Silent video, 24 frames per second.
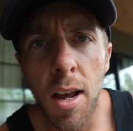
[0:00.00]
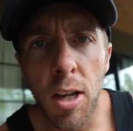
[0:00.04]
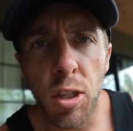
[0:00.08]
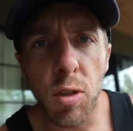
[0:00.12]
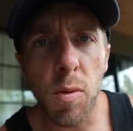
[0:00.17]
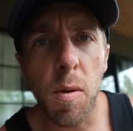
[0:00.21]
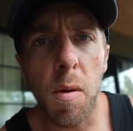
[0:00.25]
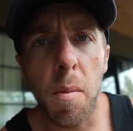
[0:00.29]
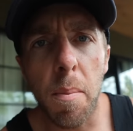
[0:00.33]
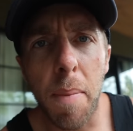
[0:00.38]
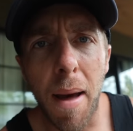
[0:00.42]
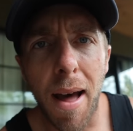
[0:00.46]

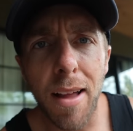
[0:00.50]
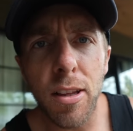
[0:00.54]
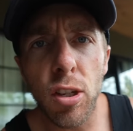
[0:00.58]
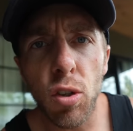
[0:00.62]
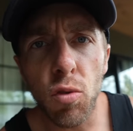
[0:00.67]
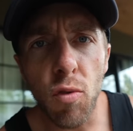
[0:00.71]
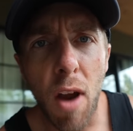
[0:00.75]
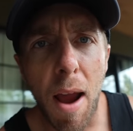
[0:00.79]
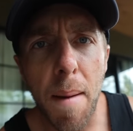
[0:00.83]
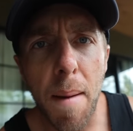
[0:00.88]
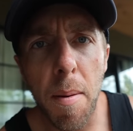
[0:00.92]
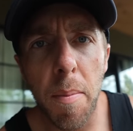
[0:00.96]
So I'm about to
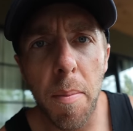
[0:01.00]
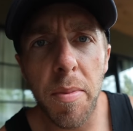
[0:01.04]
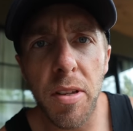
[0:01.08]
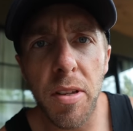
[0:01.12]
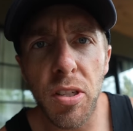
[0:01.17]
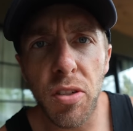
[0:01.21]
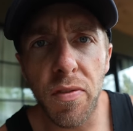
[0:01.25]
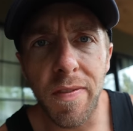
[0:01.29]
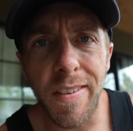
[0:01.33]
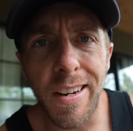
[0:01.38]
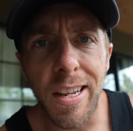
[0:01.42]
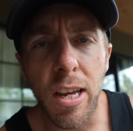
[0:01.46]
wrap up
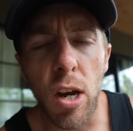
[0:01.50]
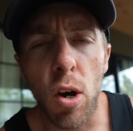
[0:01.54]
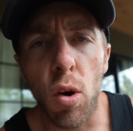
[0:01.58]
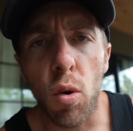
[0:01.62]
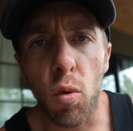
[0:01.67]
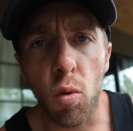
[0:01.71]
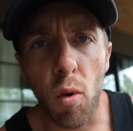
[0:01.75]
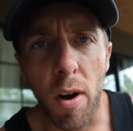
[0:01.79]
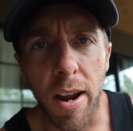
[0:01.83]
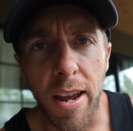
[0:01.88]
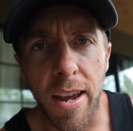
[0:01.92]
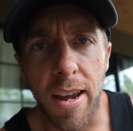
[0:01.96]
this video
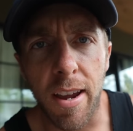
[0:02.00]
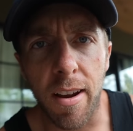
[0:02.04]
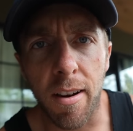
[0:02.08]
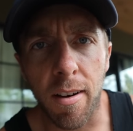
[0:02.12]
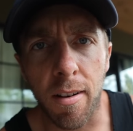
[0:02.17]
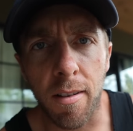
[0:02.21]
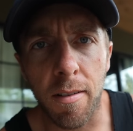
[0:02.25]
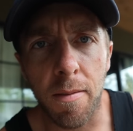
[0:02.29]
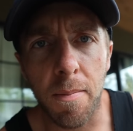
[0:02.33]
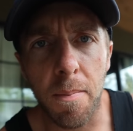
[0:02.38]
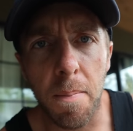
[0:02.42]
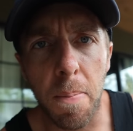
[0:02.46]
right
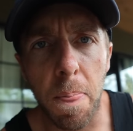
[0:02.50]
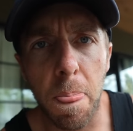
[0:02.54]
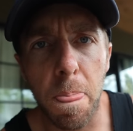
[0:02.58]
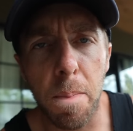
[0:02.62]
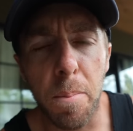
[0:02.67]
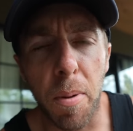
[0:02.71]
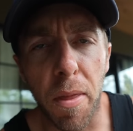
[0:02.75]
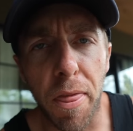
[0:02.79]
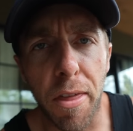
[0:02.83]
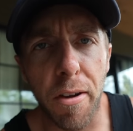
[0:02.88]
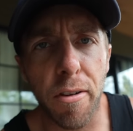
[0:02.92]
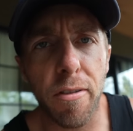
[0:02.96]
here,
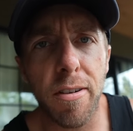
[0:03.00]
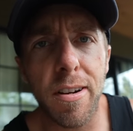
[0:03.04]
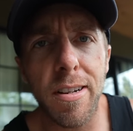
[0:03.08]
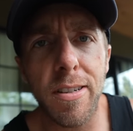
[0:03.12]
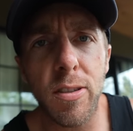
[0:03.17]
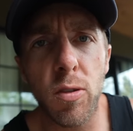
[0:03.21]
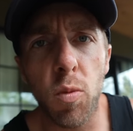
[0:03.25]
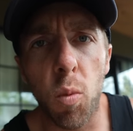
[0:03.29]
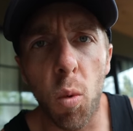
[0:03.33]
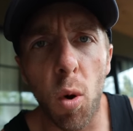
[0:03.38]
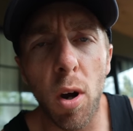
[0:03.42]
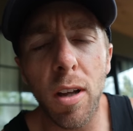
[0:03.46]
but there
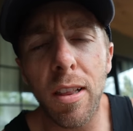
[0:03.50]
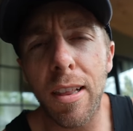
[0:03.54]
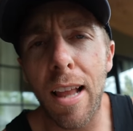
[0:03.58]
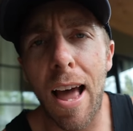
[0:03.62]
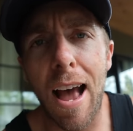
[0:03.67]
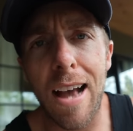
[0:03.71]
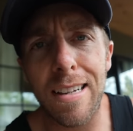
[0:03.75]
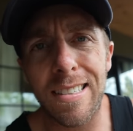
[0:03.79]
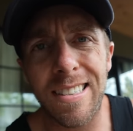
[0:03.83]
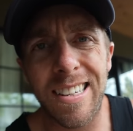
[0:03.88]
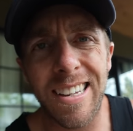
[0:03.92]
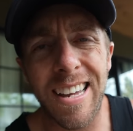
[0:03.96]
is one
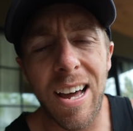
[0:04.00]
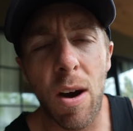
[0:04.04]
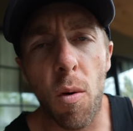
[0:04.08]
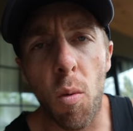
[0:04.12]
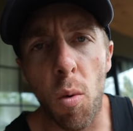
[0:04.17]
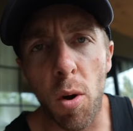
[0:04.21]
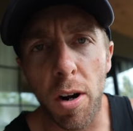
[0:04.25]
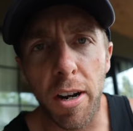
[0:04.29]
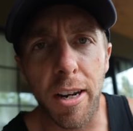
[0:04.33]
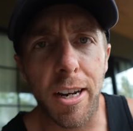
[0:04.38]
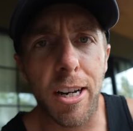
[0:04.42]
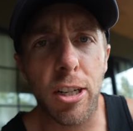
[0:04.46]
last thing I
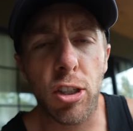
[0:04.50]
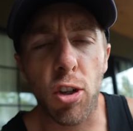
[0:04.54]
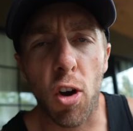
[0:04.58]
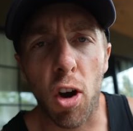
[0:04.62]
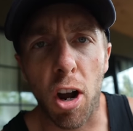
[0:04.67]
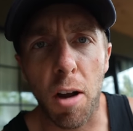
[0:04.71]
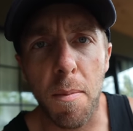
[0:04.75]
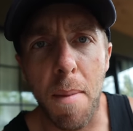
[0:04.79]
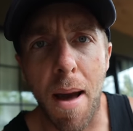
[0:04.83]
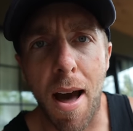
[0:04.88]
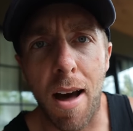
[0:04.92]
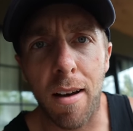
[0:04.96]
wanted to talk
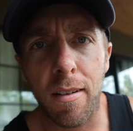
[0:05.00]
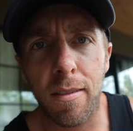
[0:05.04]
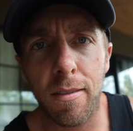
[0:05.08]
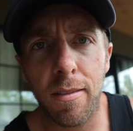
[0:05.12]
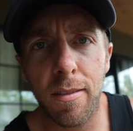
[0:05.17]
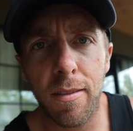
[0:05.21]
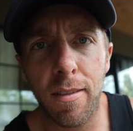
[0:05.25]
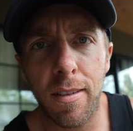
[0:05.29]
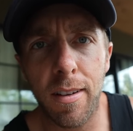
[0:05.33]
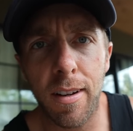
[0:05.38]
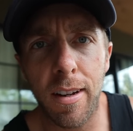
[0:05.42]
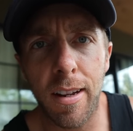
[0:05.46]
about
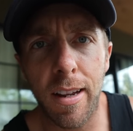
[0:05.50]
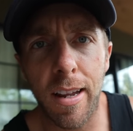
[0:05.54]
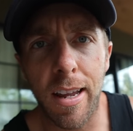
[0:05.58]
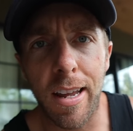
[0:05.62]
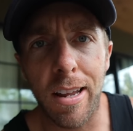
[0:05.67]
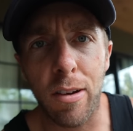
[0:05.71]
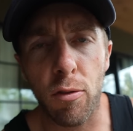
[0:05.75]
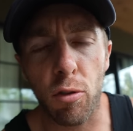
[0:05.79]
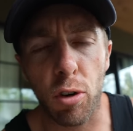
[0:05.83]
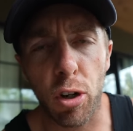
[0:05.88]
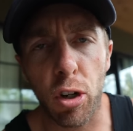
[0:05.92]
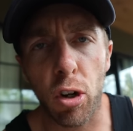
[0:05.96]

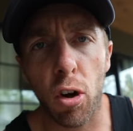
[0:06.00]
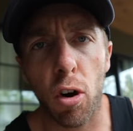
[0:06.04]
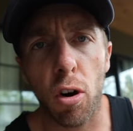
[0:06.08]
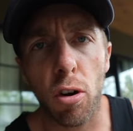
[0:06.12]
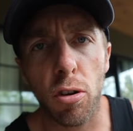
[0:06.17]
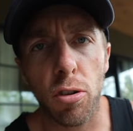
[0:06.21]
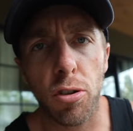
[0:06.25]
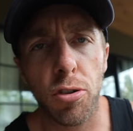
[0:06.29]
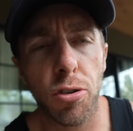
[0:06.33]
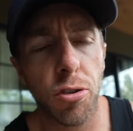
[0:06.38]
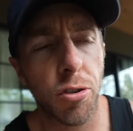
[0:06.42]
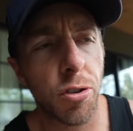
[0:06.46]
in
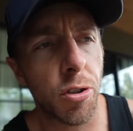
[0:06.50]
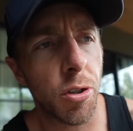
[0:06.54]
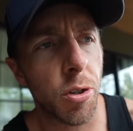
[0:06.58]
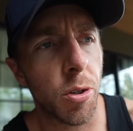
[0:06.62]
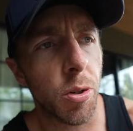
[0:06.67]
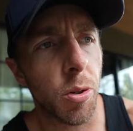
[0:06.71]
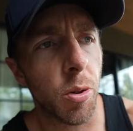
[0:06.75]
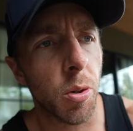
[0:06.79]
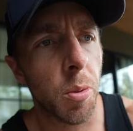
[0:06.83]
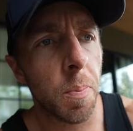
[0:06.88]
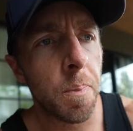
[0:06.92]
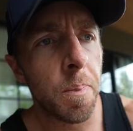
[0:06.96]
regards
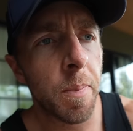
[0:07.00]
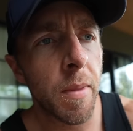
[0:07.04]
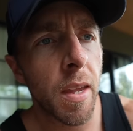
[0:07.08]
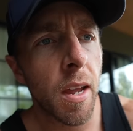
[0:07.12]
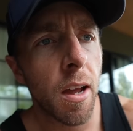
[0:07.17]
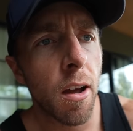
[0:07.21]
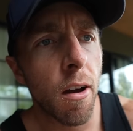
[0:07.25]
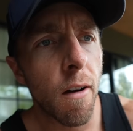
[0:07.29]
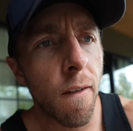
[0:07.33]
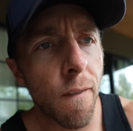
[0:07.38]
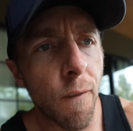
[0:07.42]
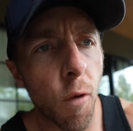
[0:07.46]
to
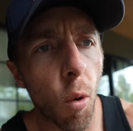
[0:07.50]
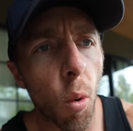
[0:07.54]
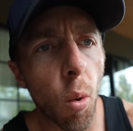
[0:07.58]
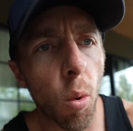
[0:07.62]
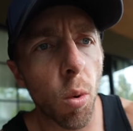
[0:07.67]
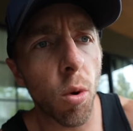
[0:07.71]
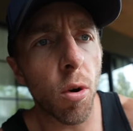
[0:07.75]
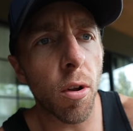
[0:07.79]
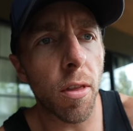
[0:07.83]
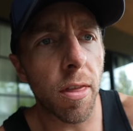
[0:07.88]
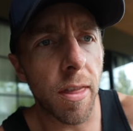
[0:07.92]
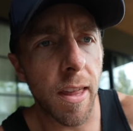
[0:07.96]

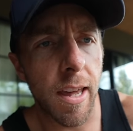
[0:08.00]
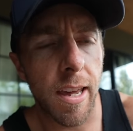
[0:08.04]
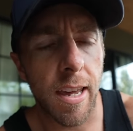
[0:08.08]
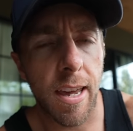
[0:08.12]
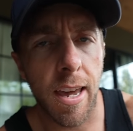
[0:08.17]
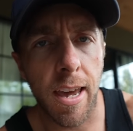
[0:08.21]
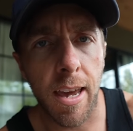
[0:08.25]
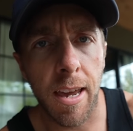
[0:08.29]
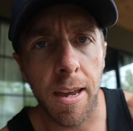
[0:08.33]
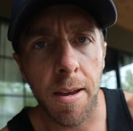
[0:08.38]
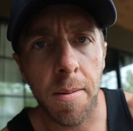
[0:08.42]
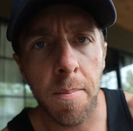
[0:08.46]
forward
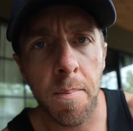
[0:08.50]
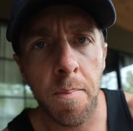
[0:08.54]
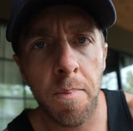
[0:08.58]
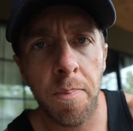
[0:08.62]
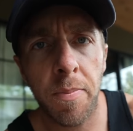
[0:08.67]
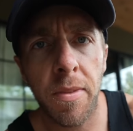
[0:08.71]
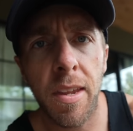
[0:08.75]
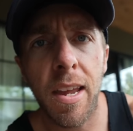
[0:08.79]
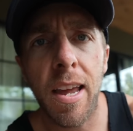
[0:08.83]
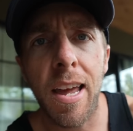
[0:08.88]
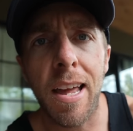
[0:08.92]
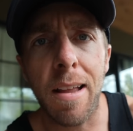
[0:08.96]
thinking
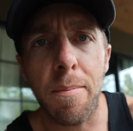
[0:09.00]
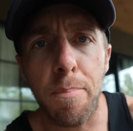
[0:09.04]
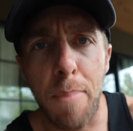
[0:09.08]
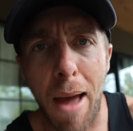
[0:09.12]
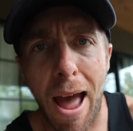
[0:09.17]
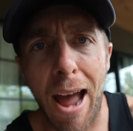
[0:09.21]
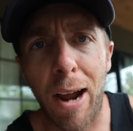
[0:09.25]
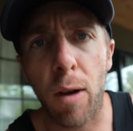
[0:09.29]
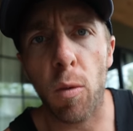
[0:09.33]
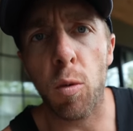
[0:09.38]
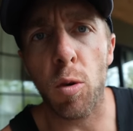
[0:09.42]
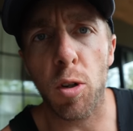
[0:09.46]
and
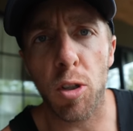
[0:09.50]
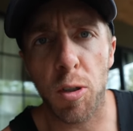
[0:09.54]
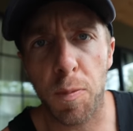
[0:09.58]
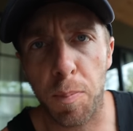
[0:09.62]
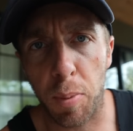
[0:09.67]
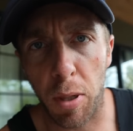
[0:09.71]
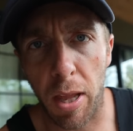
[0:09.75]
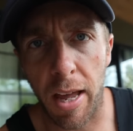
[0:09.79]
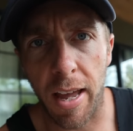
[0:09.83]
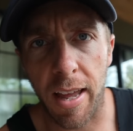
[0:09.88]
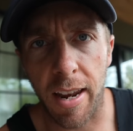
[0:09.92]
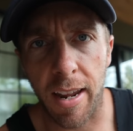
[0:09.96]
backwards
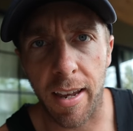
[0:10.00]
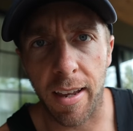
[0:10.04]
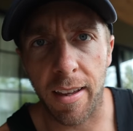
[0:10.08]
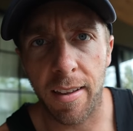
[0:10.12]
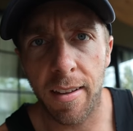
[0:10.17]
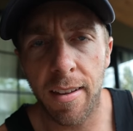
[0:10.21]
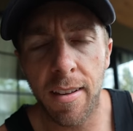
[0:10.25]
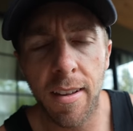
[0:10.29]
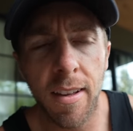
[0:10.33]
planning.